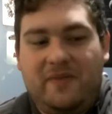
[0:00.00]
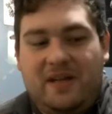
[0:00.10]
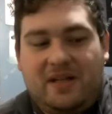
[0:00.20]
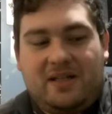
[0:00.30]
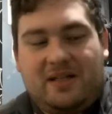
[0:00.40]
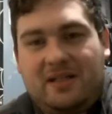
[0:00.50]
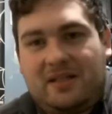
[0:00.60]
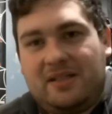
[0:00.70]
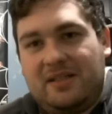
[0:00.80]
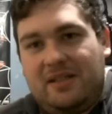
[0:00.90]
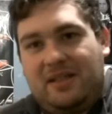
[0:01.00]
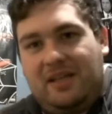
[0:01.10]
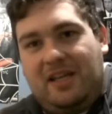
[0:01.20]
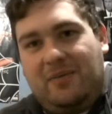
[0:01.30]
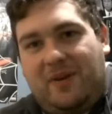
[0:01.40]
Uh, he
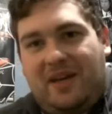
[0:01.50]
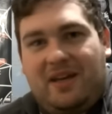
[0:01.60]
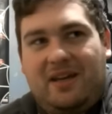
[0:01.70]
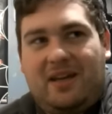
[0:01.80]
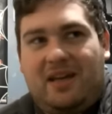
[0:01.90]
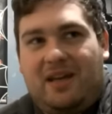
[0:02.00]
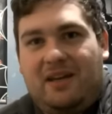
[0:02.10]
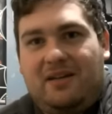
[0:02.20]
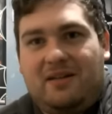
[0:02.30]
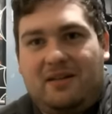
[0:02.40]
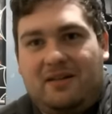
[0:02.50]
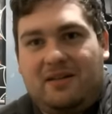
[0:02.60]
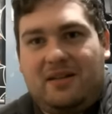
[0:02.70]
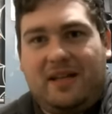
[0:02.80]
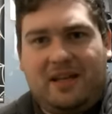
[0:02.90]
came back and
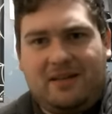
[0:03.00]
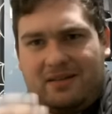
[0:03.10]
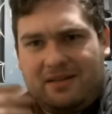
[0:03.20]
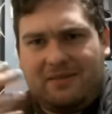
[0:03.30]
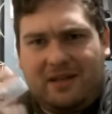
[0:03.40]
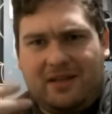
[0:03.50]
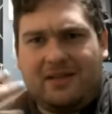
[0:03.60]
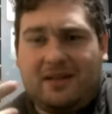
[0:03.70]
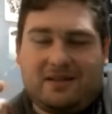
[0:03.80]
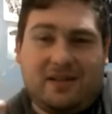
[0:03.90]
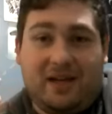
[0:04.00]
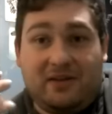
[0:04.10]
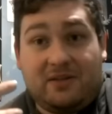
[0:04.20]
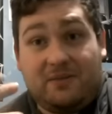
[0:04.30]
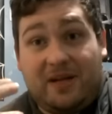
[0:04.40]
uh, again as a I guess
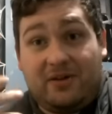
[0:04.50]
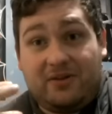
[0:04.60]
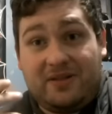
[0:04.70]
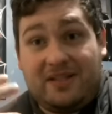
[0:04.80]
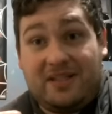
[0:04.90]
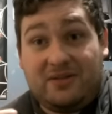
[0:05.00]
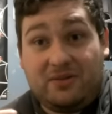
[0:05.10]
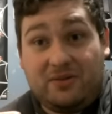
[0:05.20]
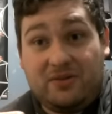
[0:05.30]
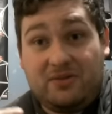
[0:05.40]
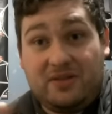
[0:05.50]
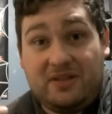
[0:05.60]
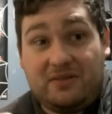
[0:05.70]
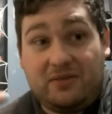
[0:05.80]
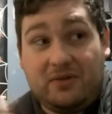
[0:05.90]
now minor teaser to
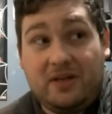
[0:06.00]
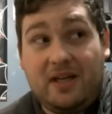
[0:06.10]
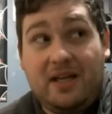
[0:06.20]
season four.